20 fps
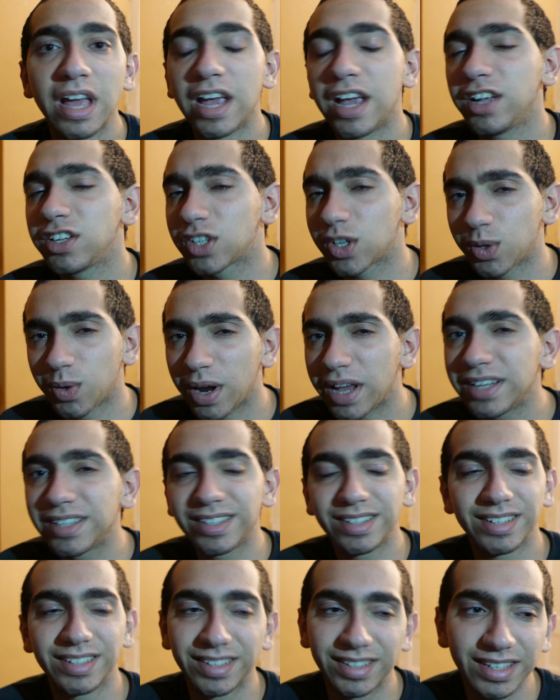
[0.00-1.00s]
it's crazy
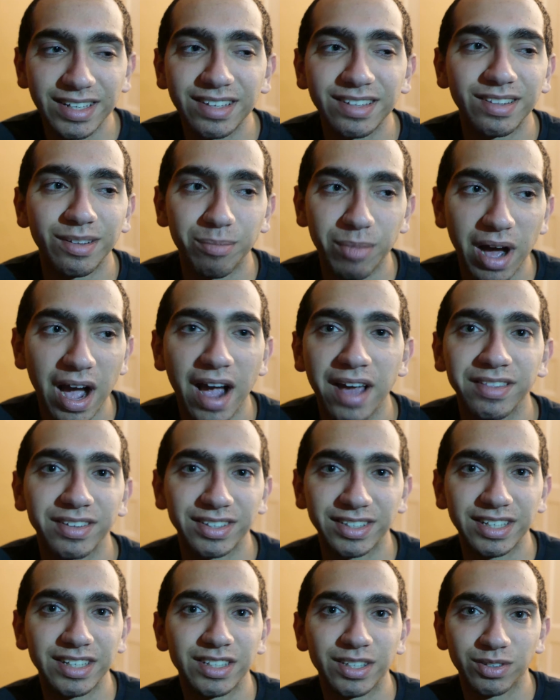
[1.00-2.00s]
to see the behind the
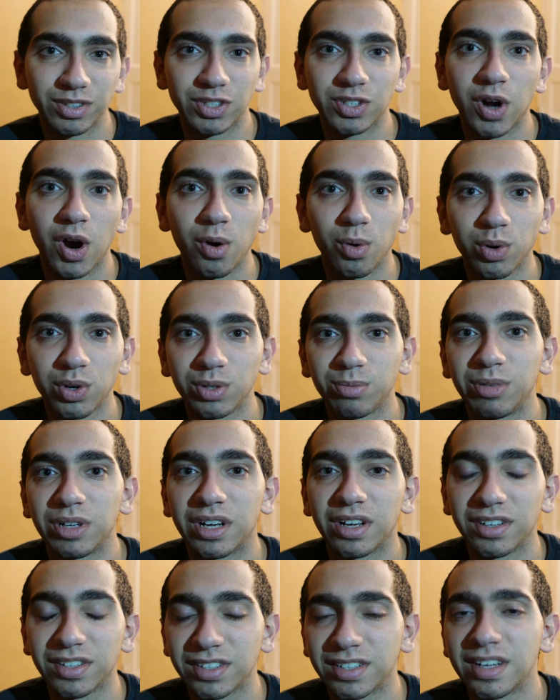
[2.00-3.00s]
scenes of Star Wars,
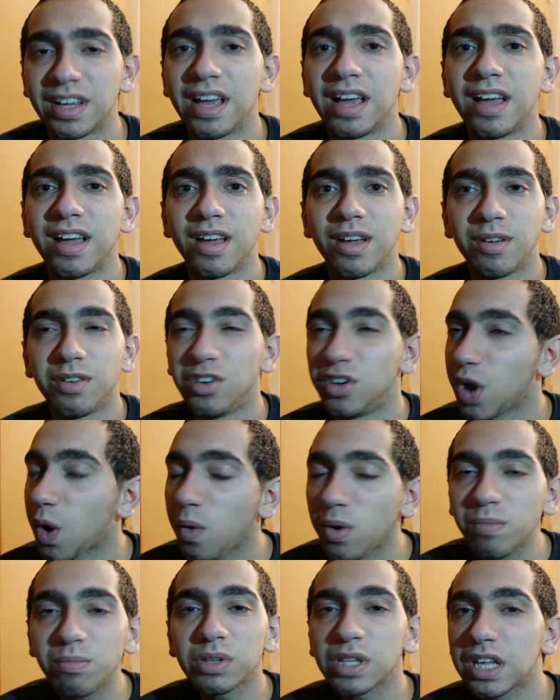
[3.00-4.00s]
because no
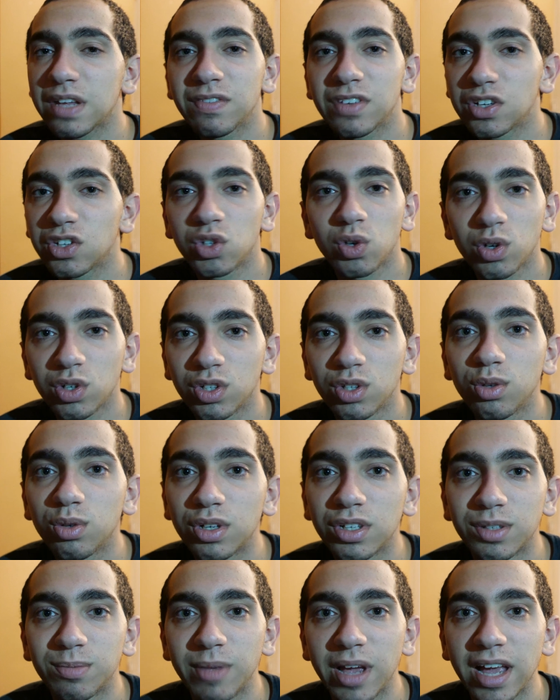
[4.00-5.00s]
one believed in George
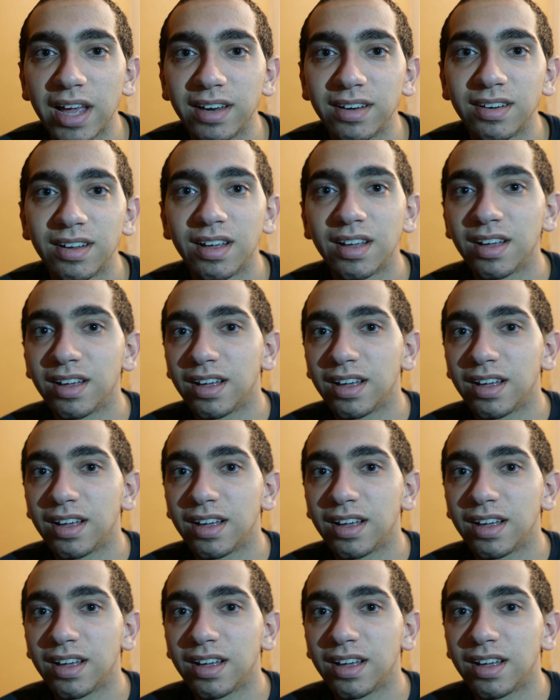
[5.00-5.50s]
Lucas, man.